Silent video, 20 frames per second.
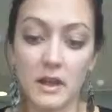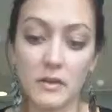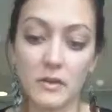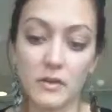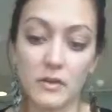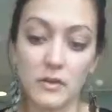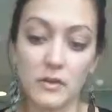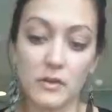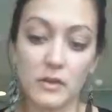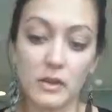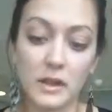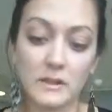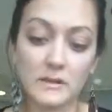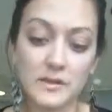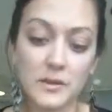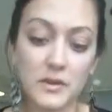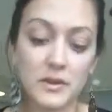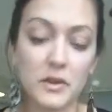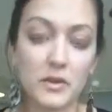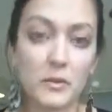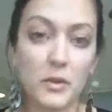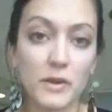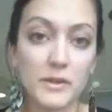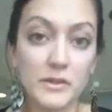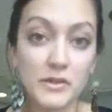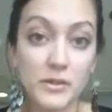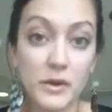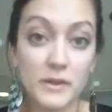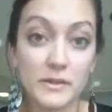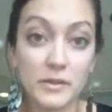Now, your cleanser and your
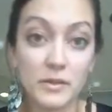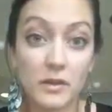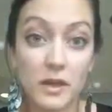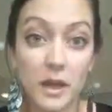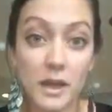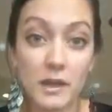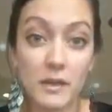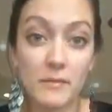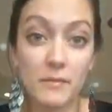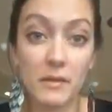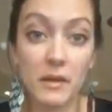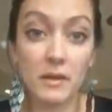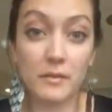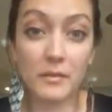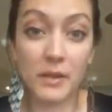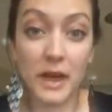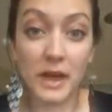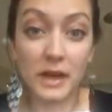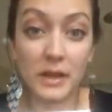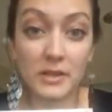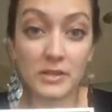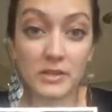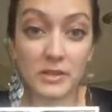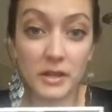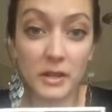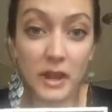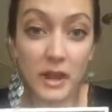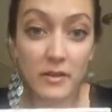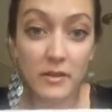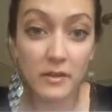moisturizer came packaged
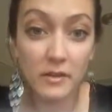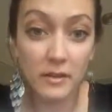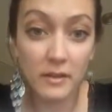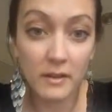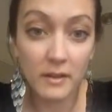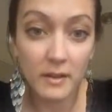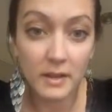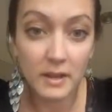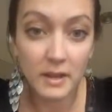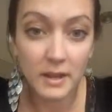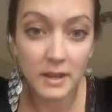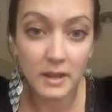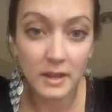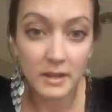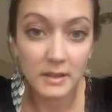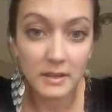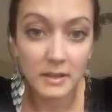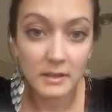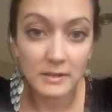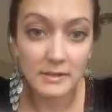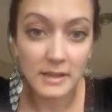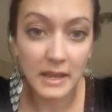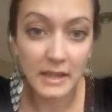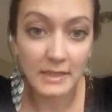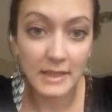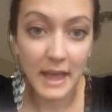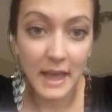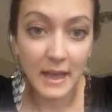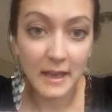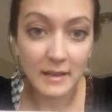together. Looks
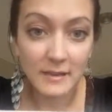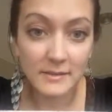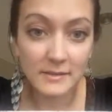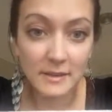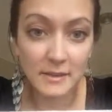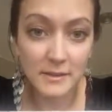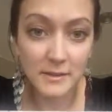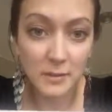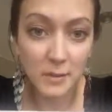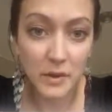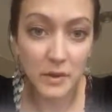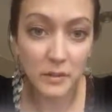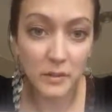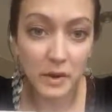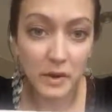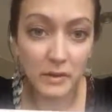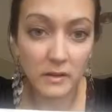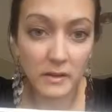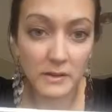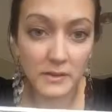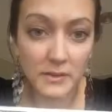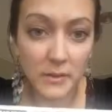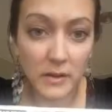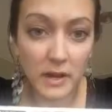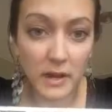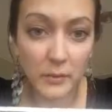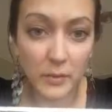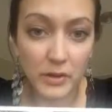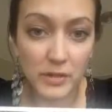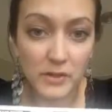like that. It says 3-in-1 cleanser
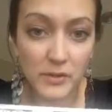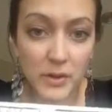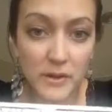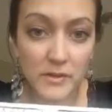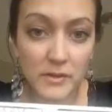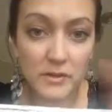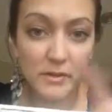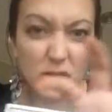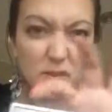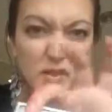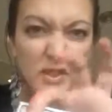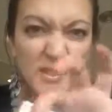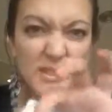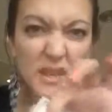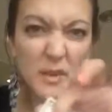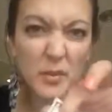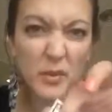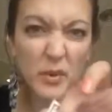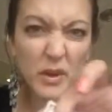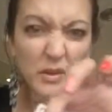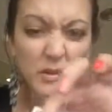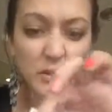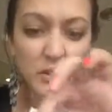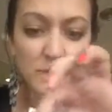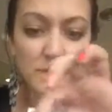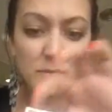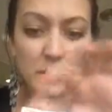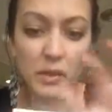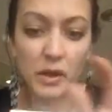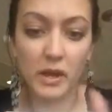on it, moisturizer, so just separate
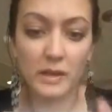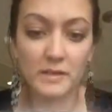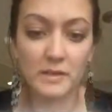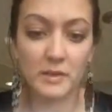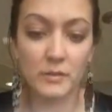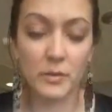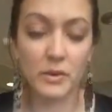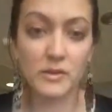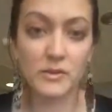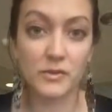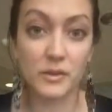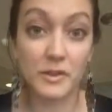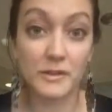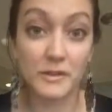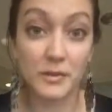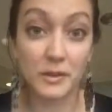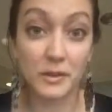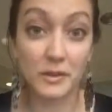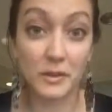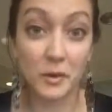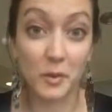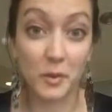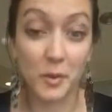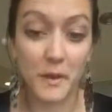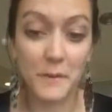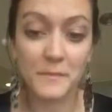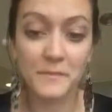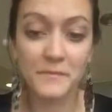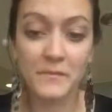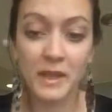those. We'll get to the moisturizer in a little
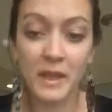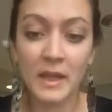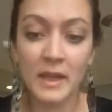bit.